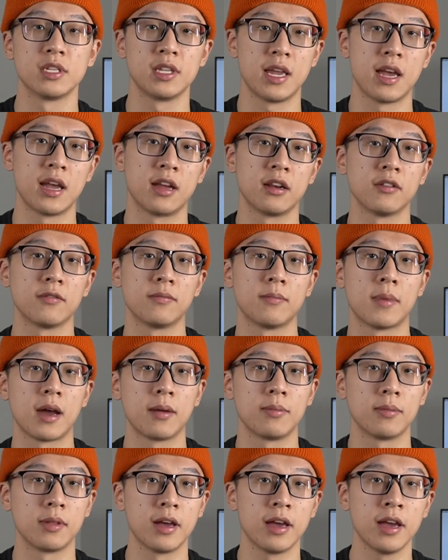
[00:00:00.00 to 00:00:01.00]
the end of
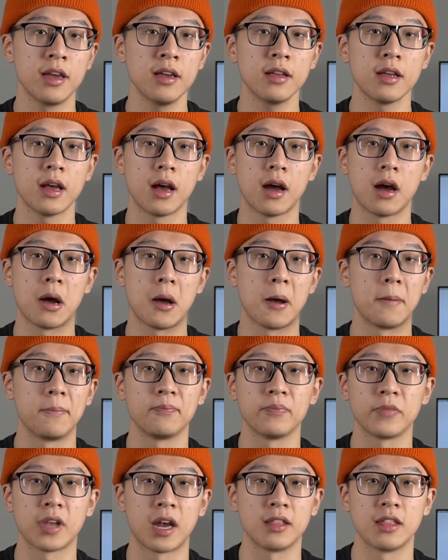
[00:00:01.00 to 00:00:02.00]
my play,
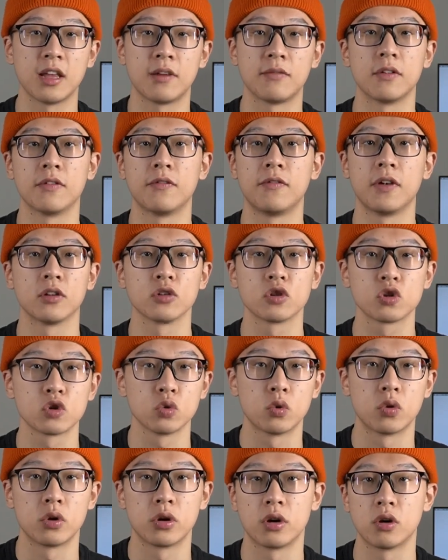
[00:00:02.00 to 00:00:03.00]
I never felt
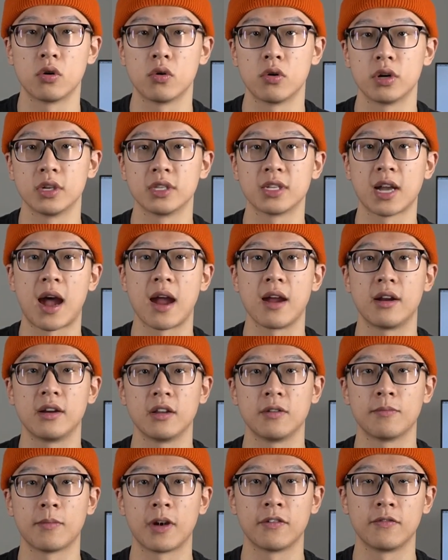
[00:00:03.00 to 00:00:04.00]
sore or tired
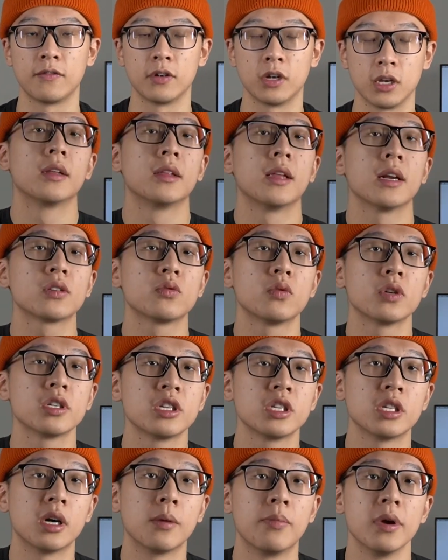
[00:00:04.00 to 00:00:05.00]
in my footing. Next, we're
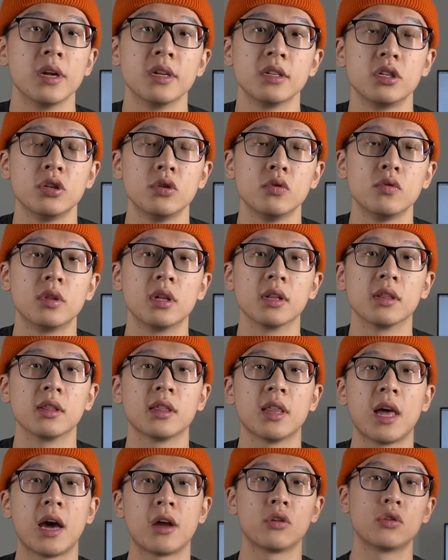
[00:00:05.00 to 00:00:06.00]
gonna jump into the
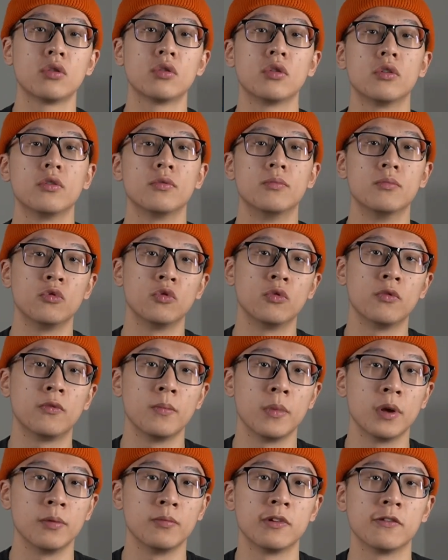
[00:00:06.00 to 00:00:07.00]
lateral
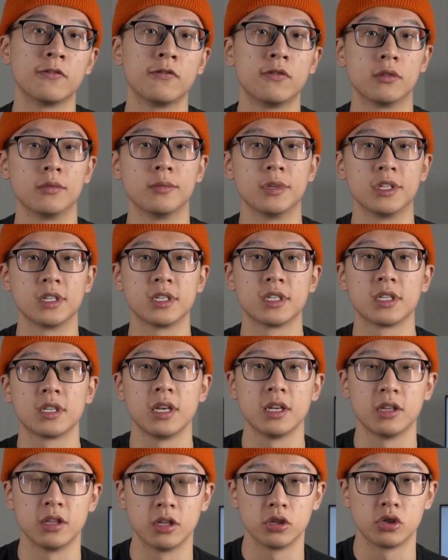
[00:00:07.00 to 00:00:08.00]
movement performance
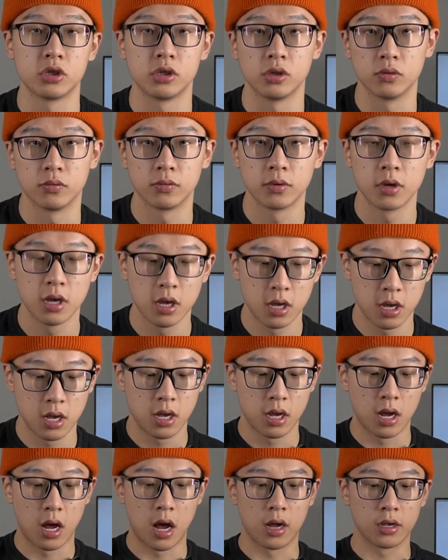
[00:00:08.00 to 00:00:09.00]
in this shoe.
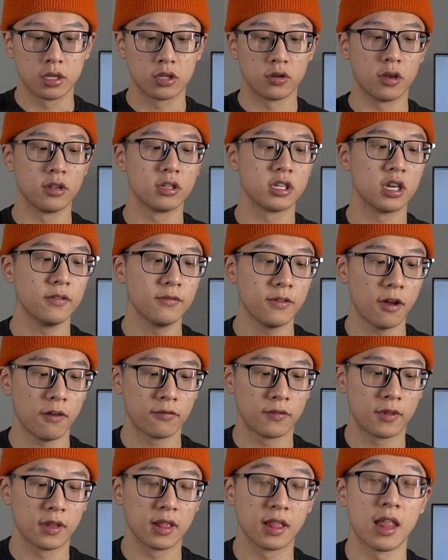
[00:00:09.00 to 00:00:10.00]
So in terms
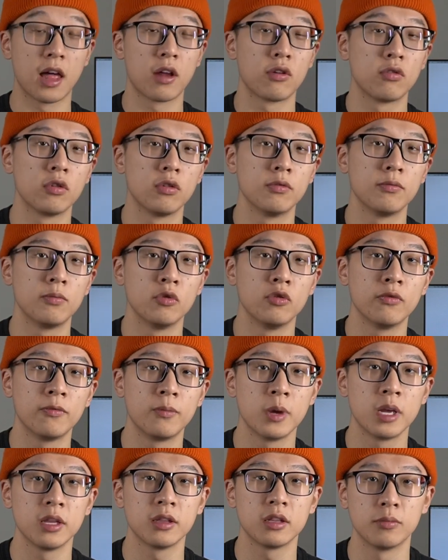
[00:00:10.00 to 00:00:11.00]
of lateral
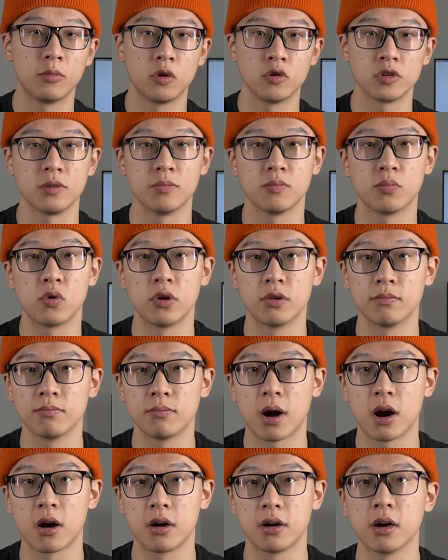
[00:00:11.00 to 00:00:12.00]
movement, the most important
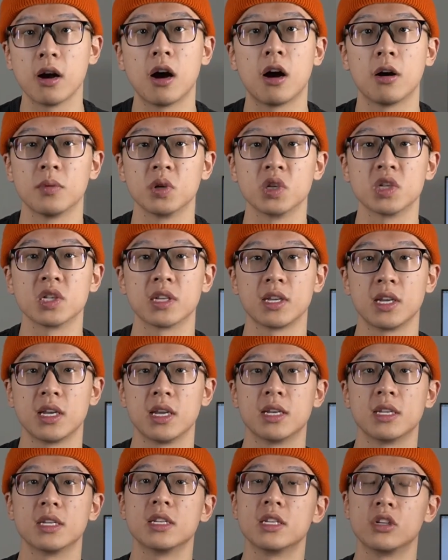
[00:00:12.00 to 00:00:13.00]
part obviously
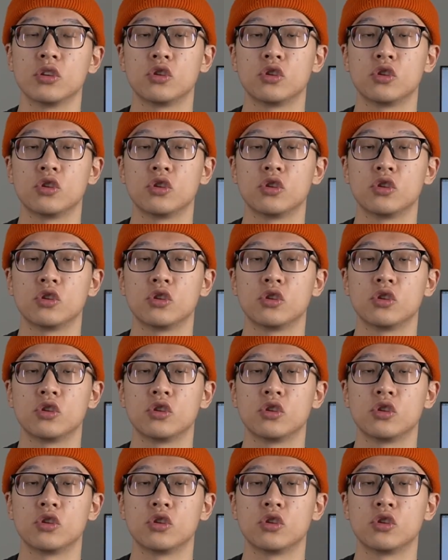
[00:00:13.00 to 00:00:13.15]
is the